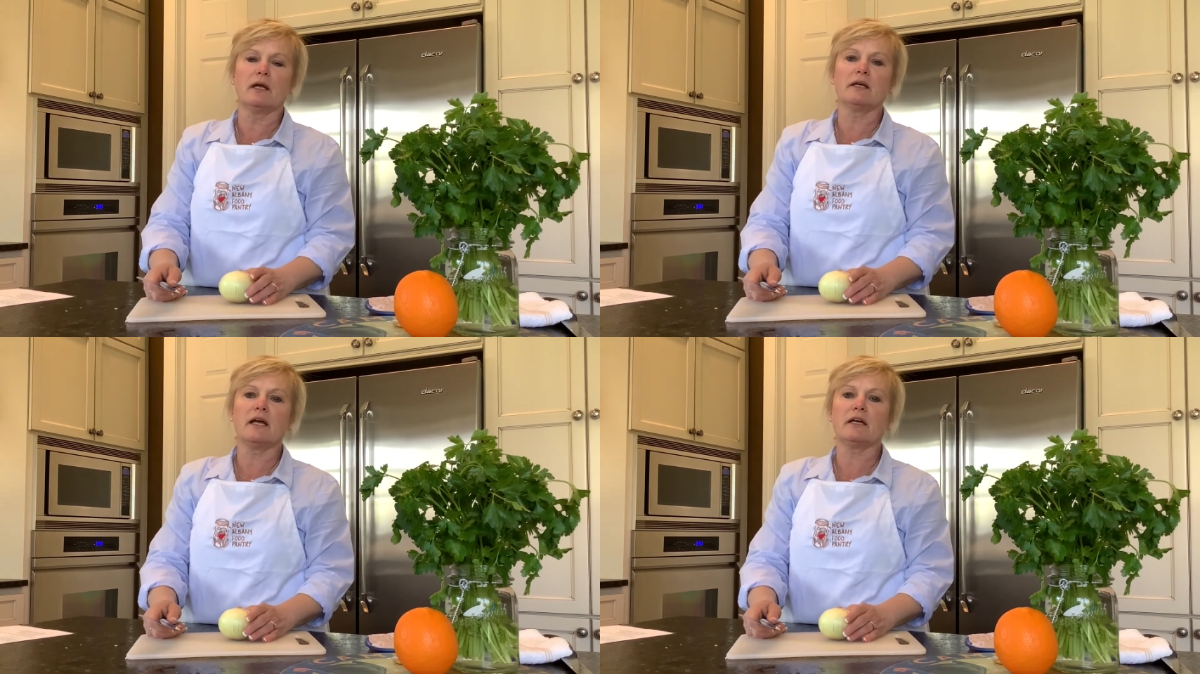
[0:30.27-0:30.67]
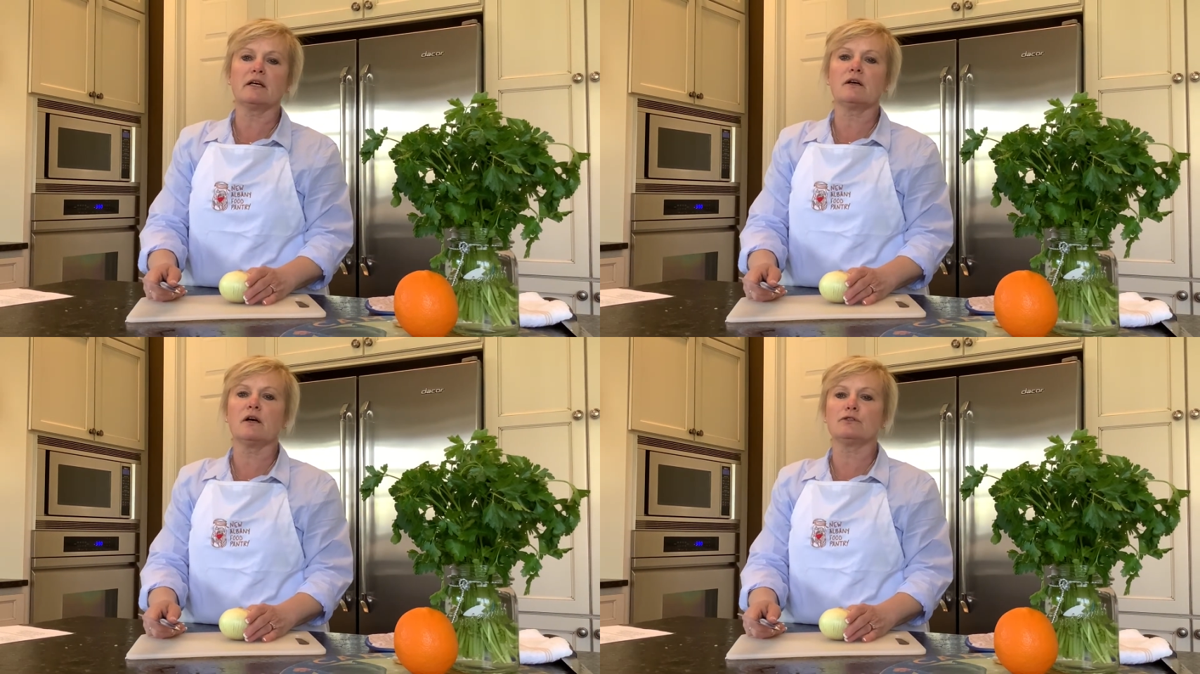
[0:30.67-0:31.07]
get
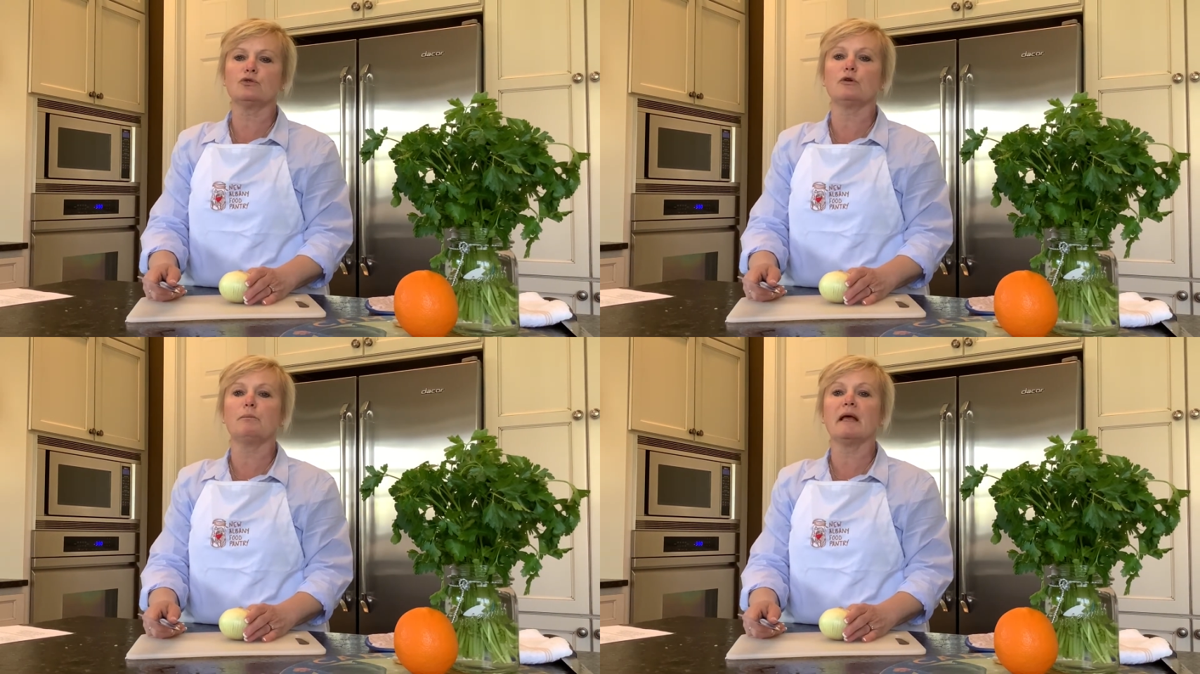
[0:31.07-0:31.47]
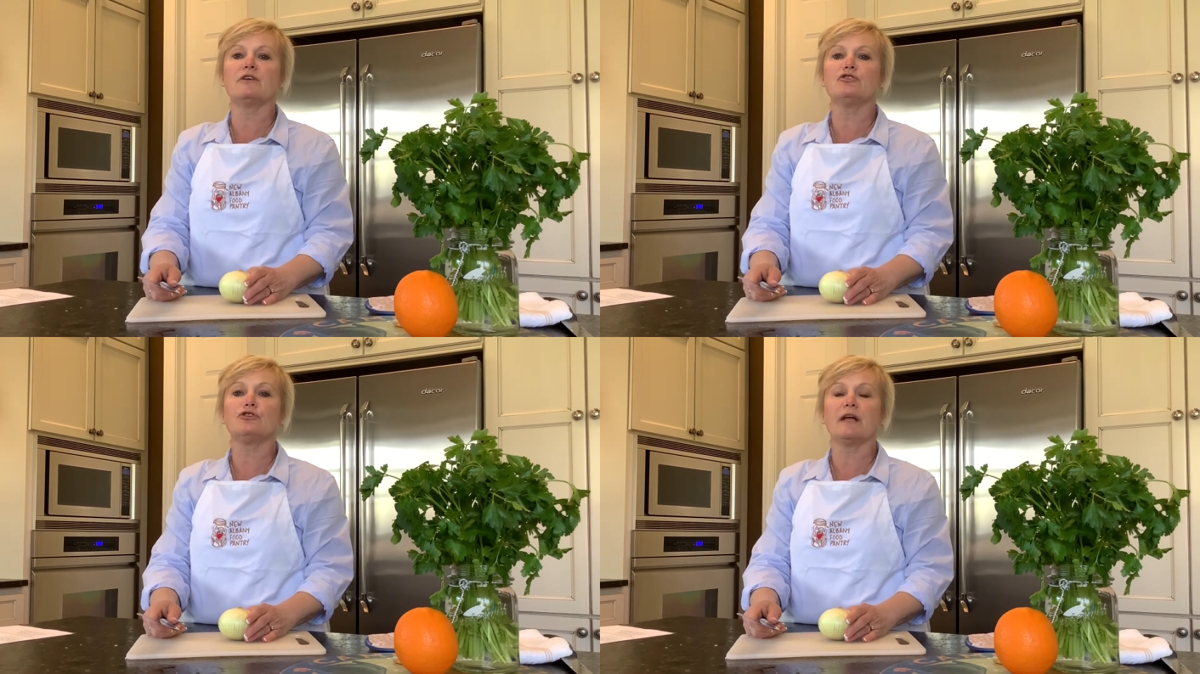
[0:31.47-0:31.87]
it cut to
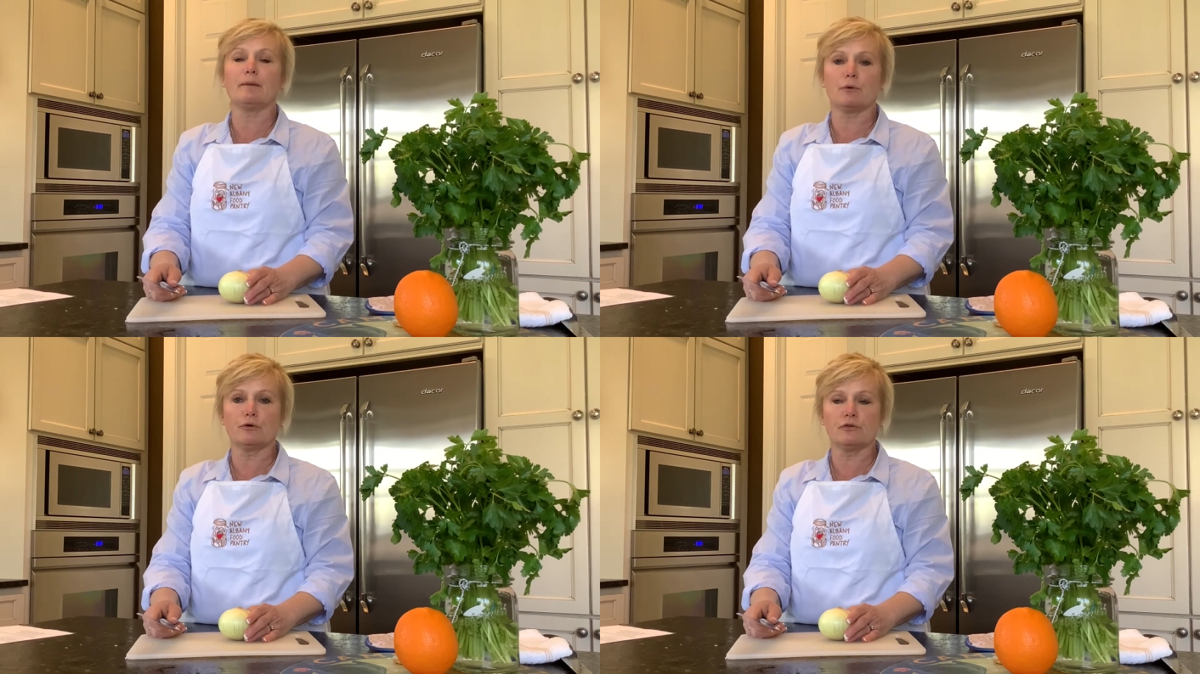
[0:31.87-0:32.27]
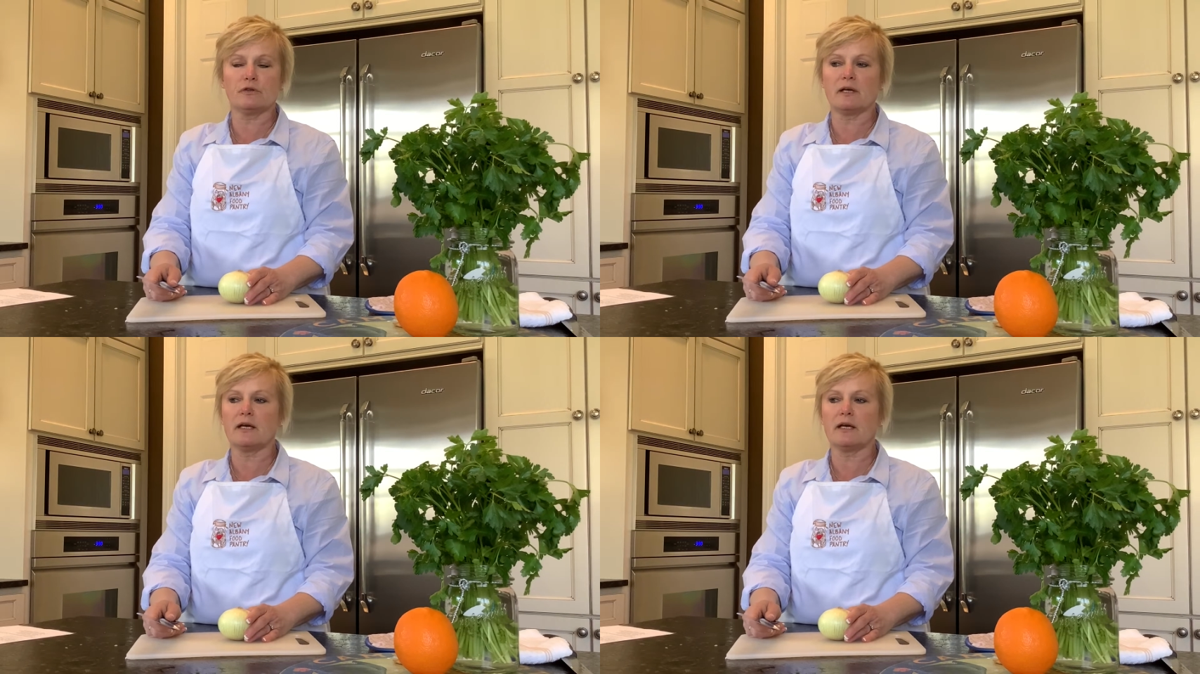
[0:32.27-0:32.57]
amaze your neighbors